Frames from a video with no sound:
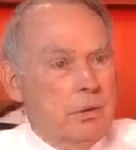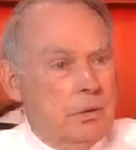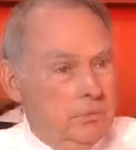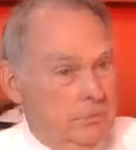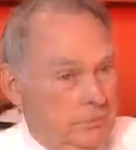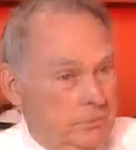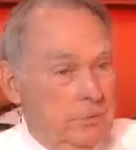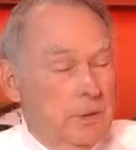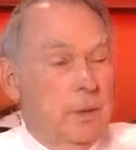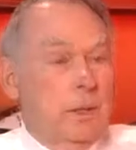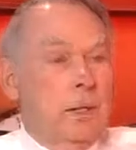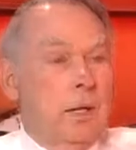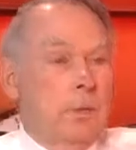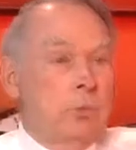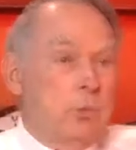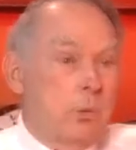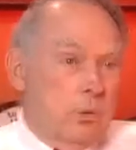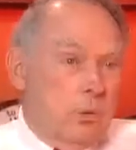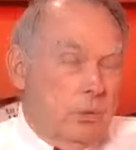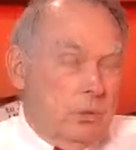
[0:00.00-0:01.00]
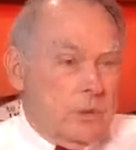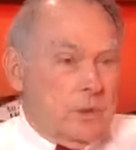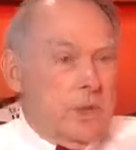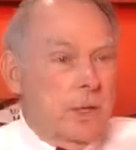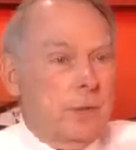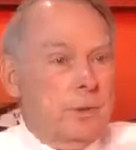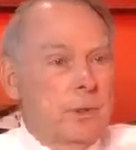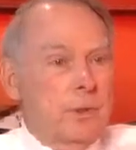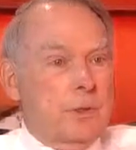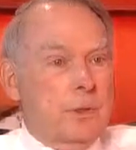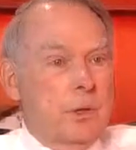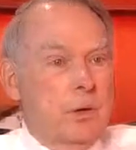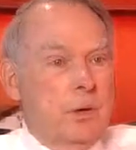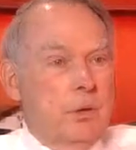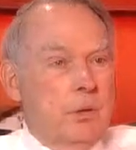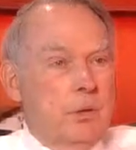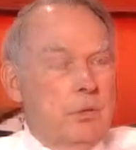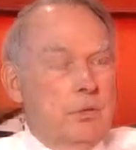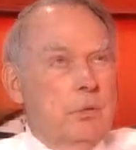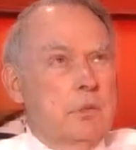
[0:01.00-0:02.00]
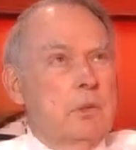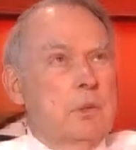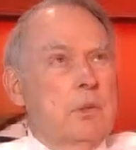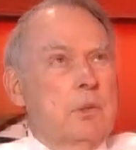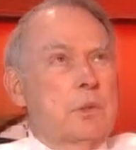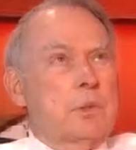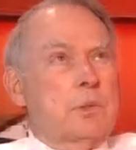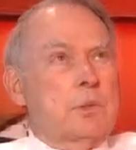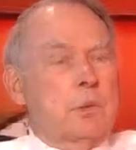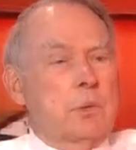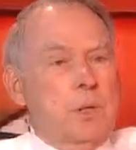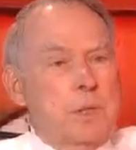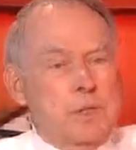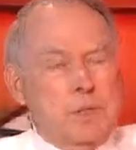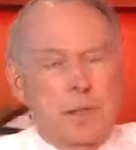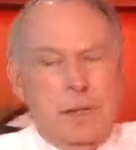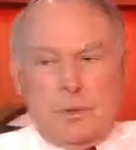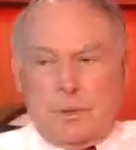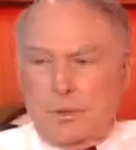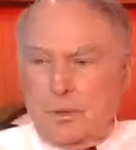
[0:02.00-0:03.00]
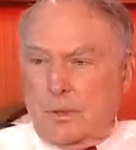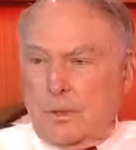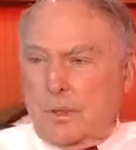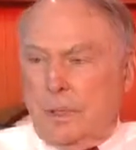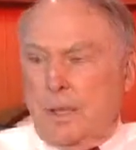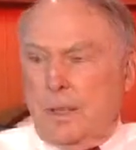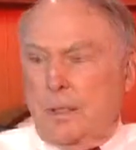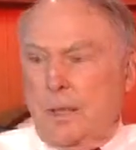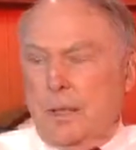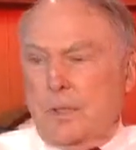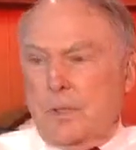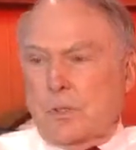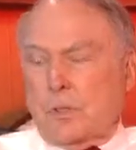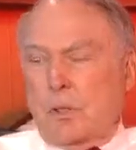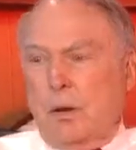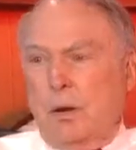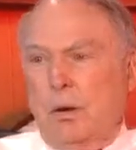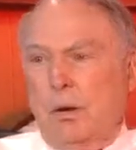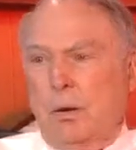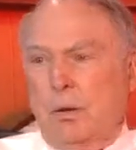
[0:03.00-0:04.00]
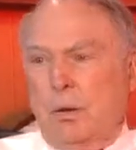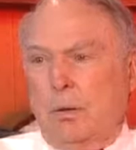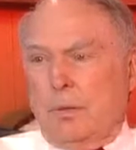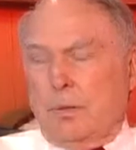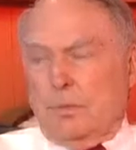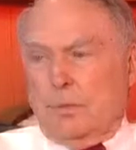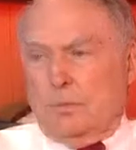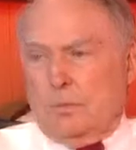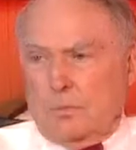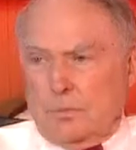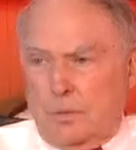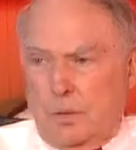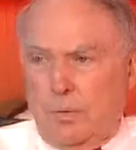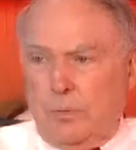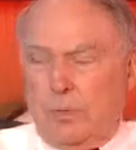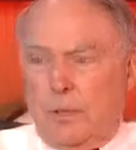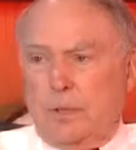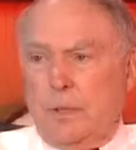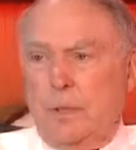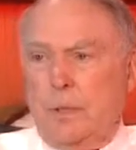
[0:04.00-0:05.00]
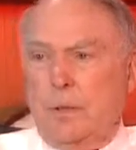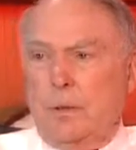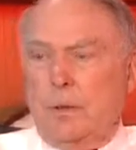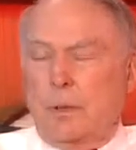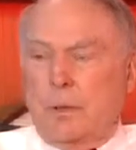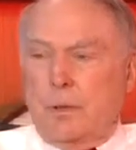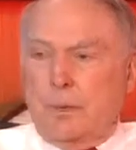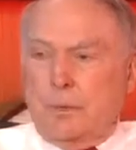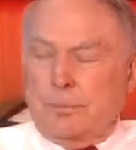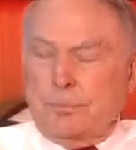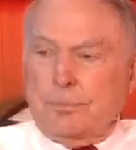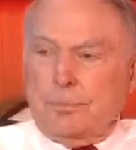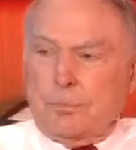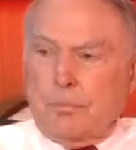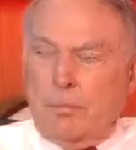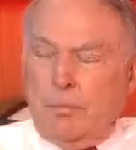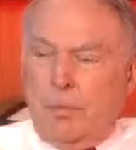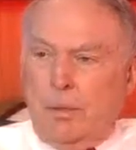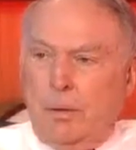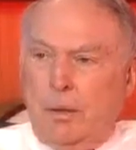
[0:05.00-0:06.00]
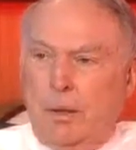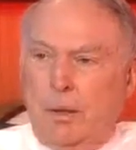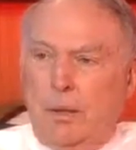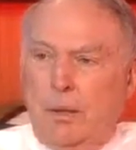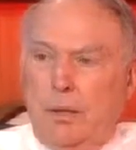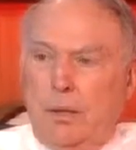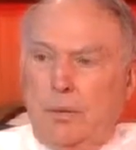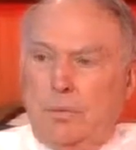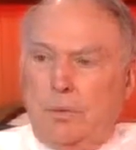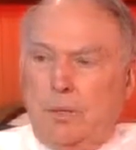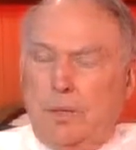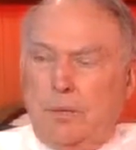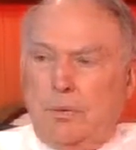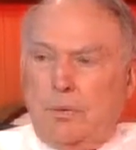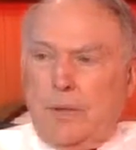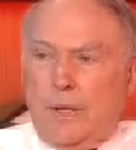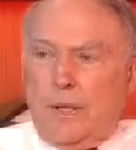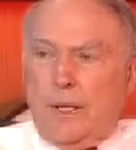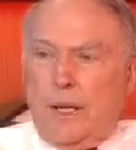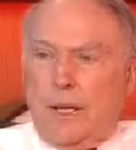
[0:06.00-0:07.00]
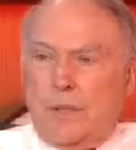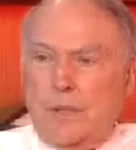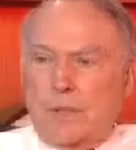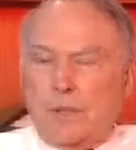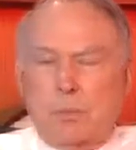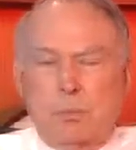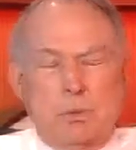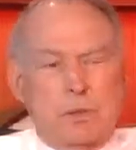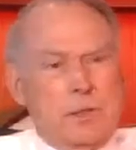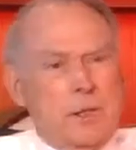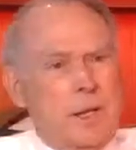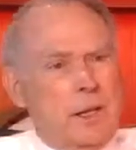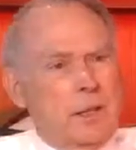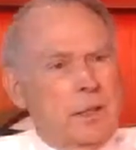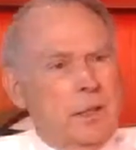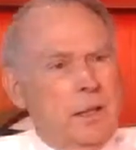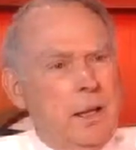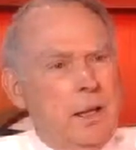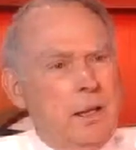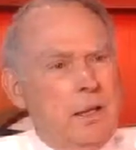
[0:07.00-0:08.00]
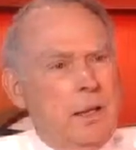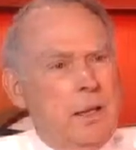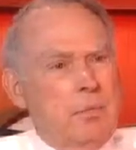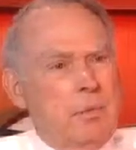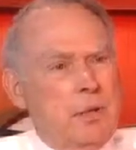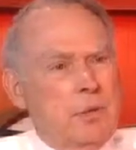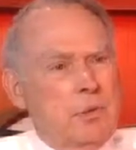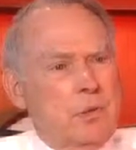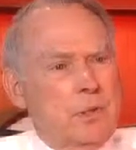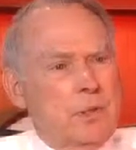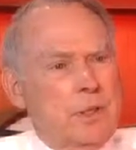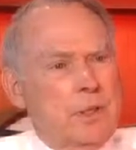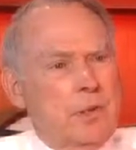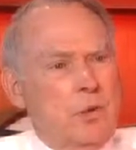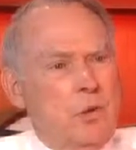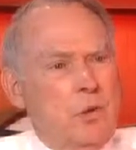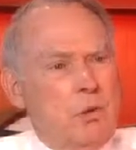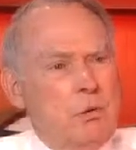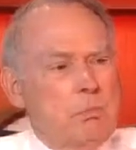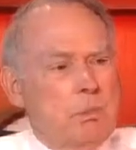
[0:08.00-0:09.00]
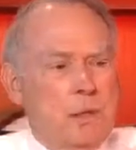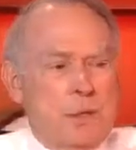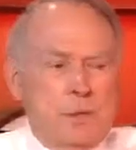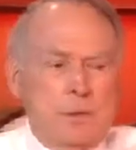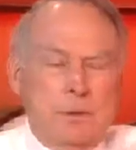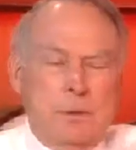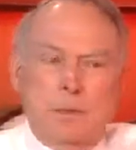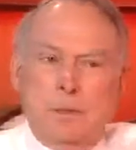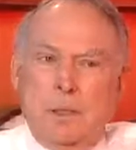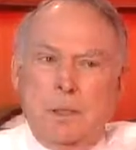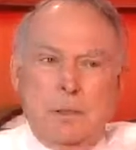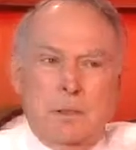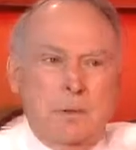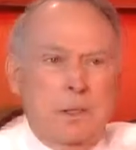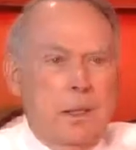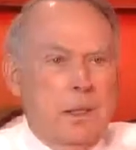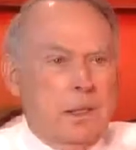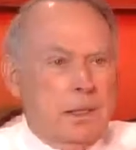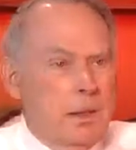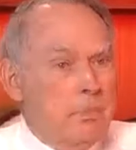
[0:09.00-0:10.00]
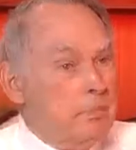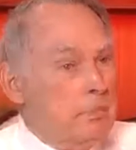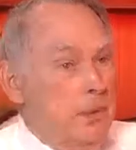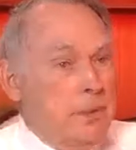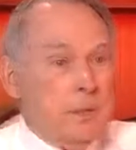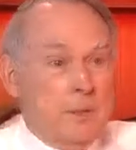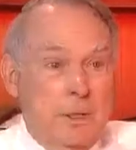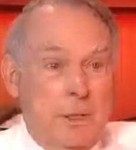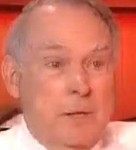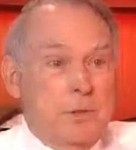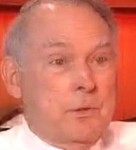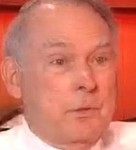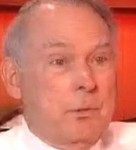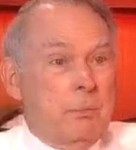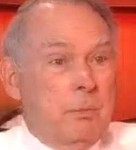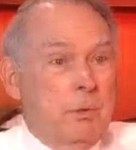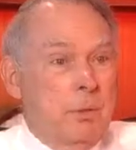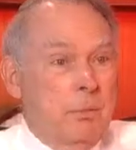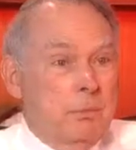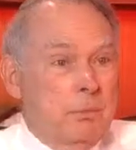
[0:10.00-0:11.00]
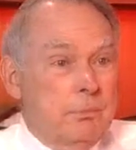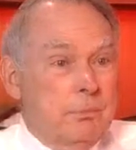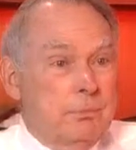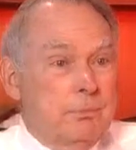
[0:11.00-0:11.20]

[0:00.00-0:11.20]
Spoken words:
And I'm going on and selling another car." So he's out there cleaning out his car and off the deal and getting everything out. And he said, "Well, Jack, how am I going to get home?" I said, "Don, I'm busy. That's your problem."